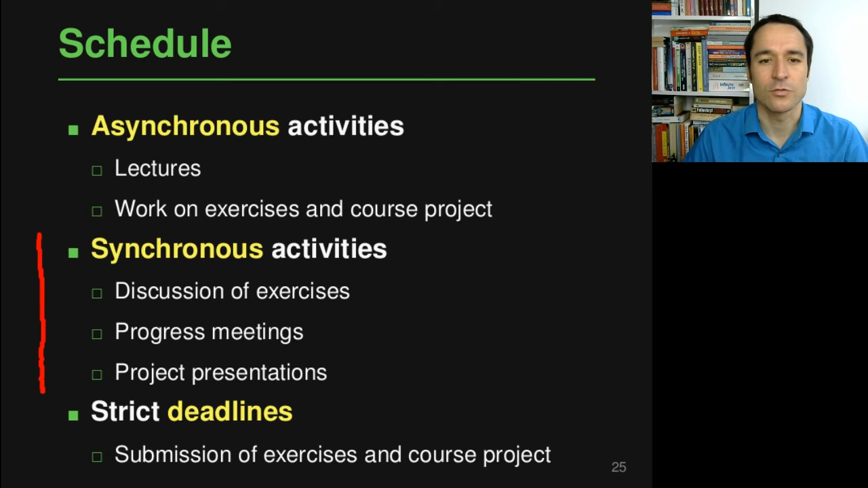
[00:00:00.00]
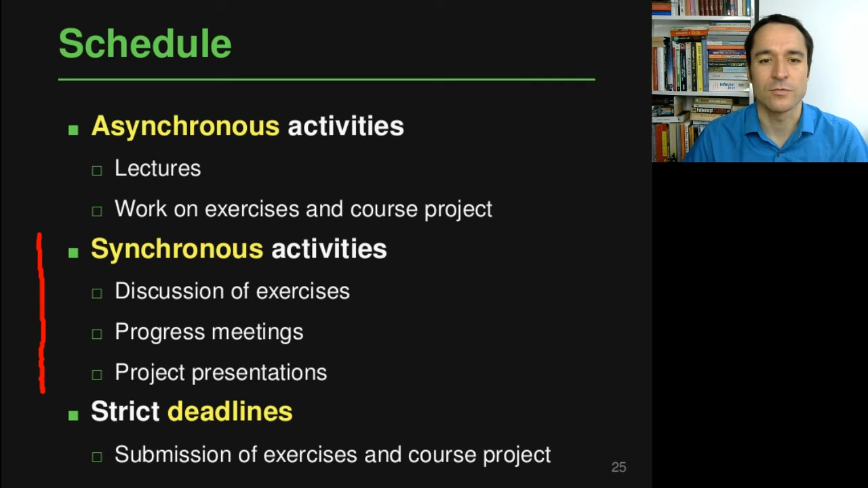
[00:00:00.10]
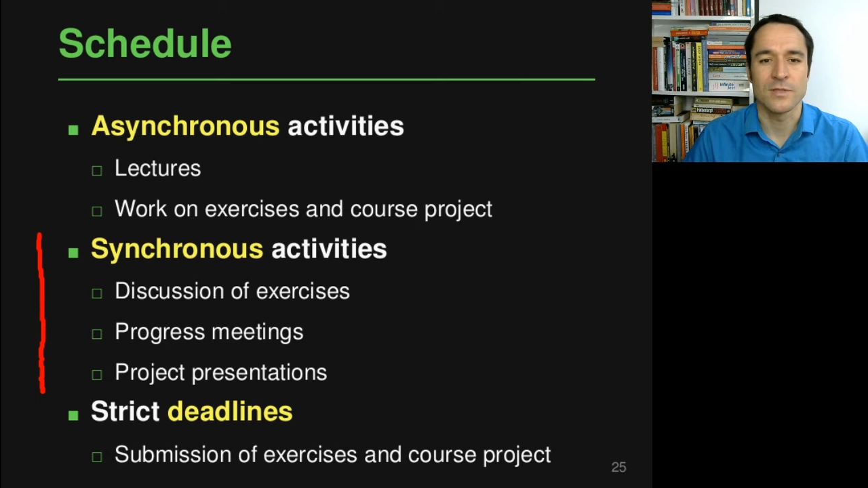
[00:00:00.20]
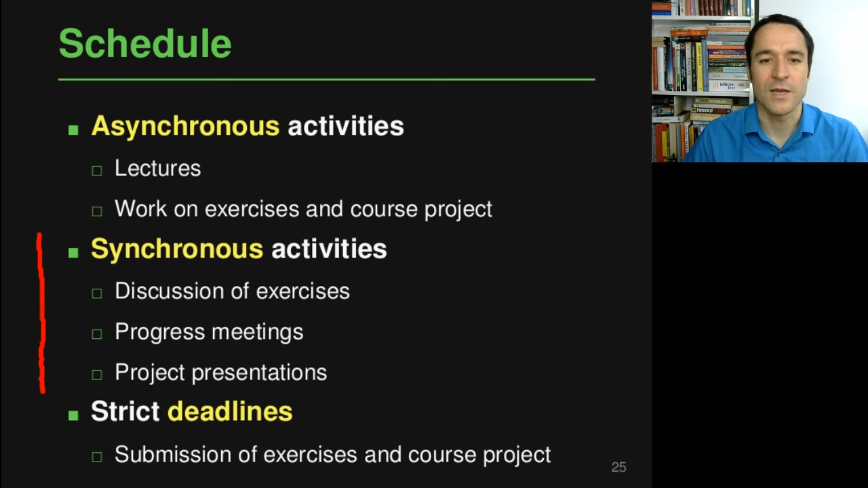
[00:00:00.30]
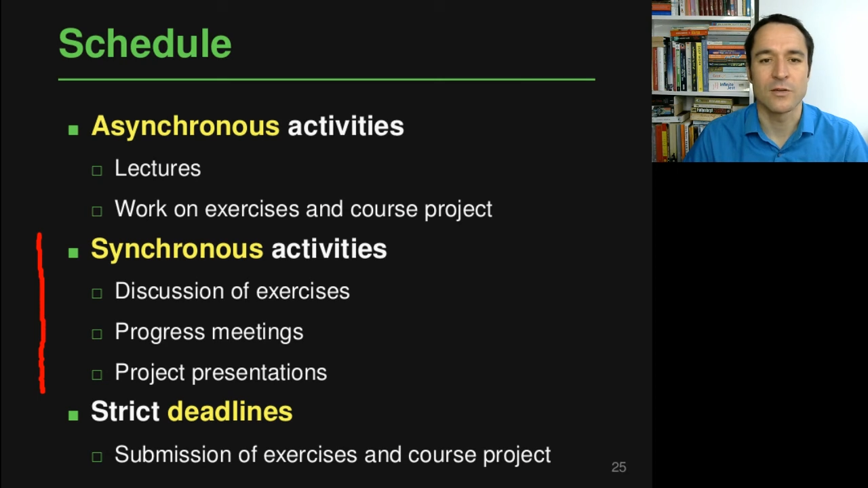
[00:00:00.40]
to
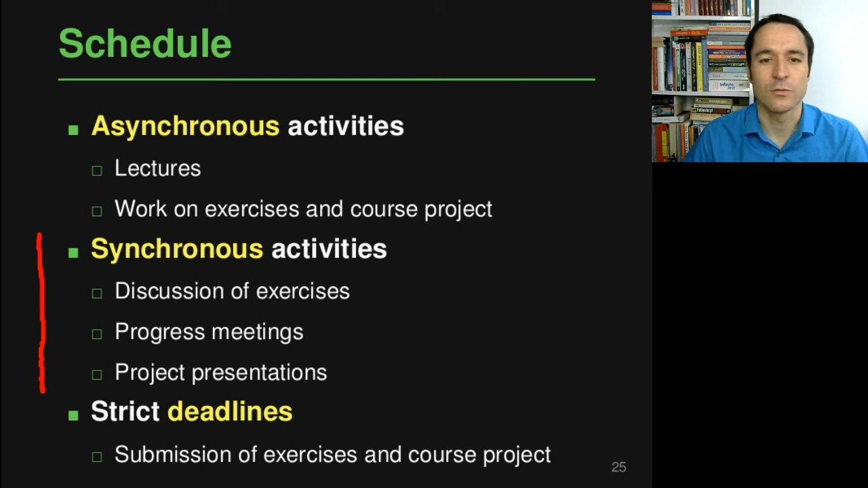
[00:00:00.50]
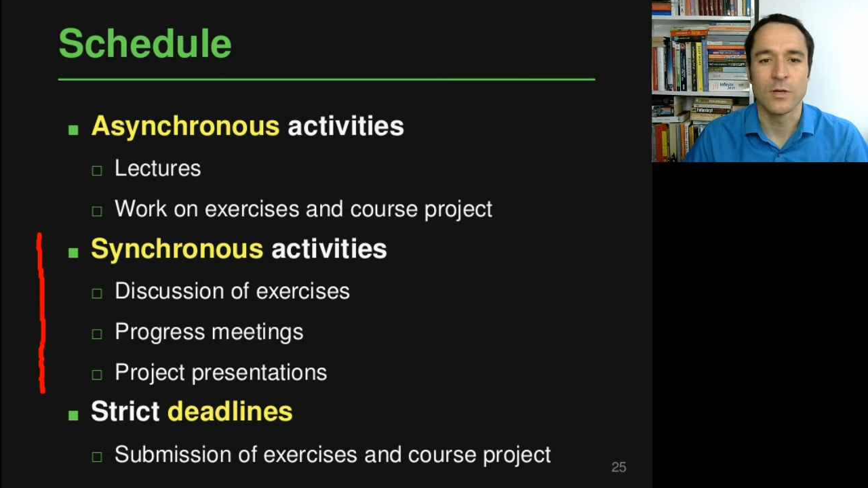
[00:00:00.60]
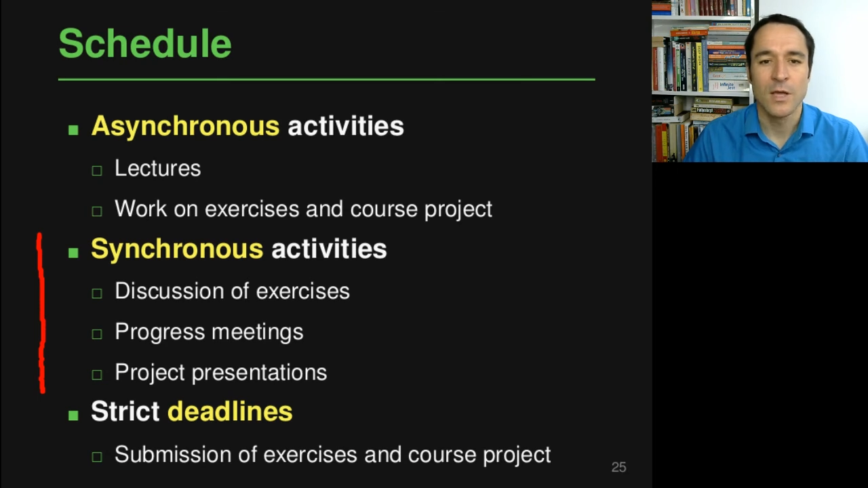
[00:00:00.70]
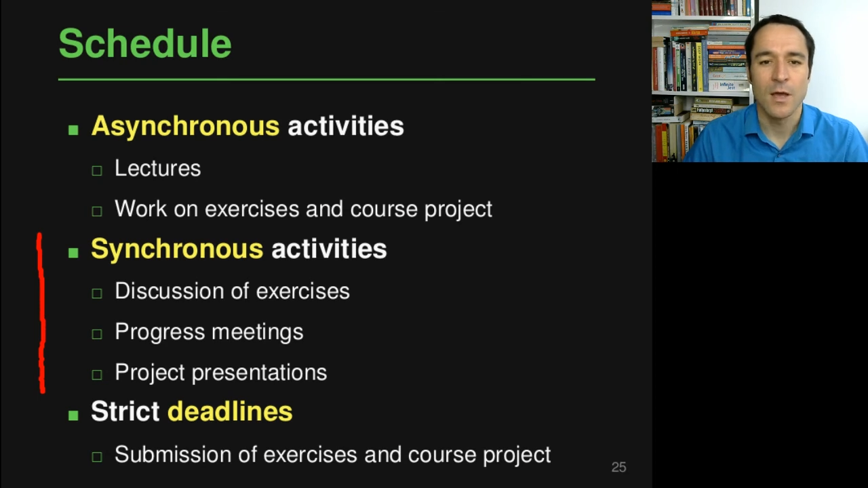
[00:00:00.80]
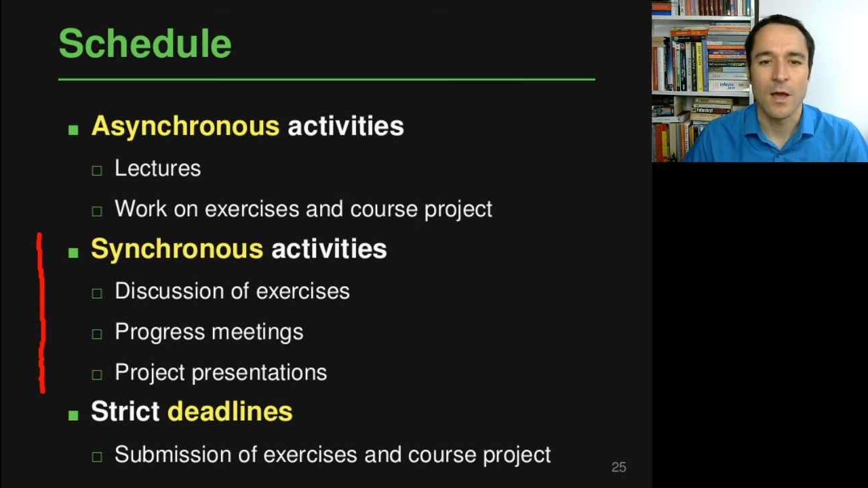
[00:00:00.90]
schedule
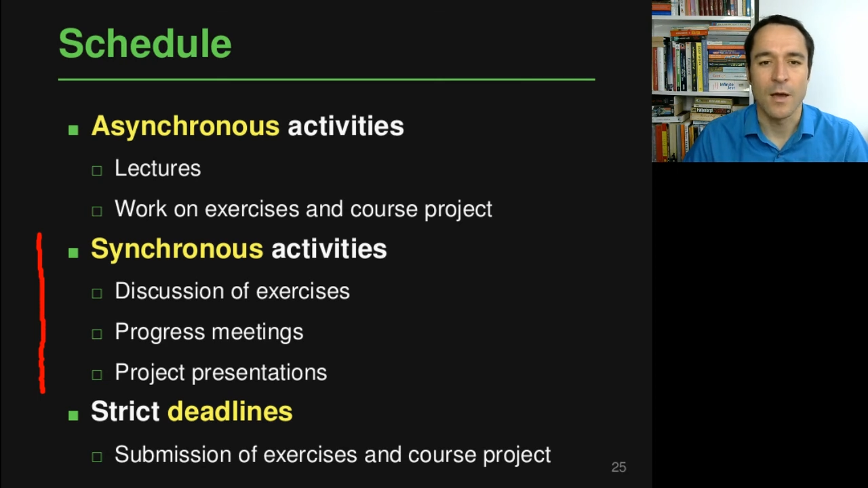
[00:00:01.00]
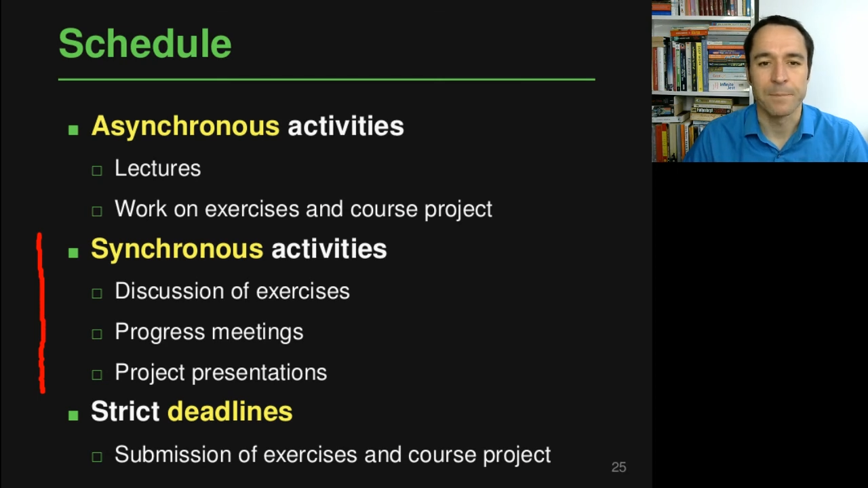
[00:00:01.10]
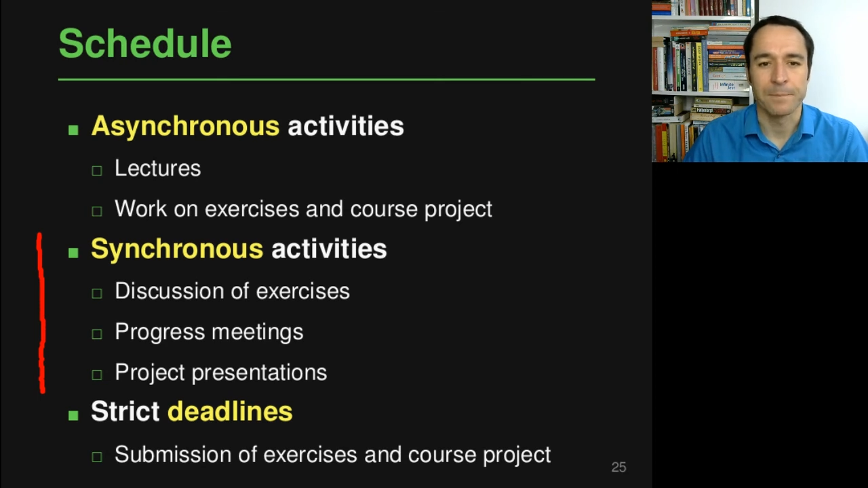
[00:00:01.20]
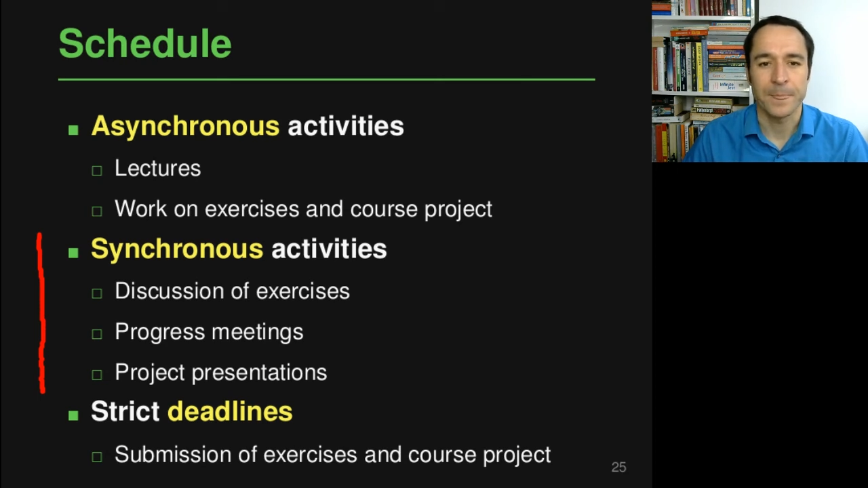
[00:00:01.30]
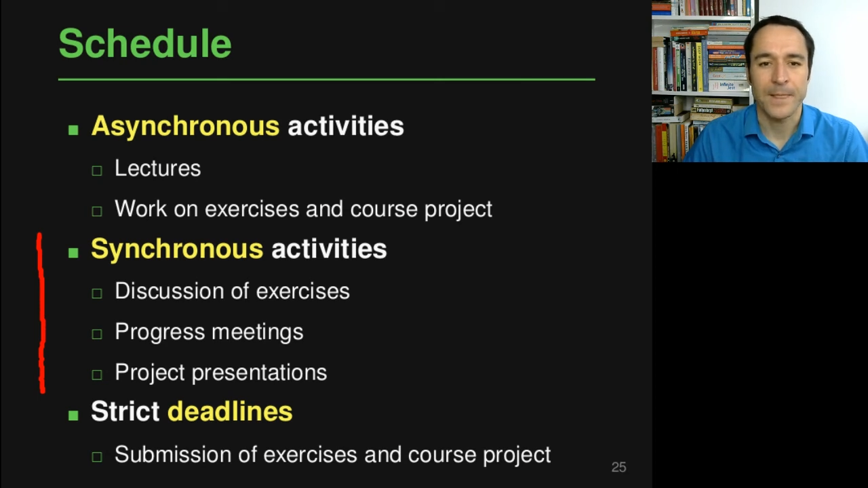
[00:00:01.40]

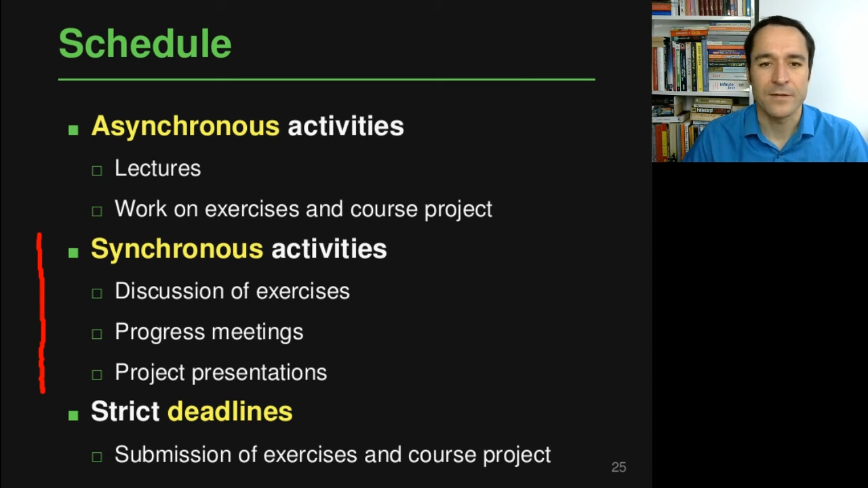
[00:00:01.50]
um,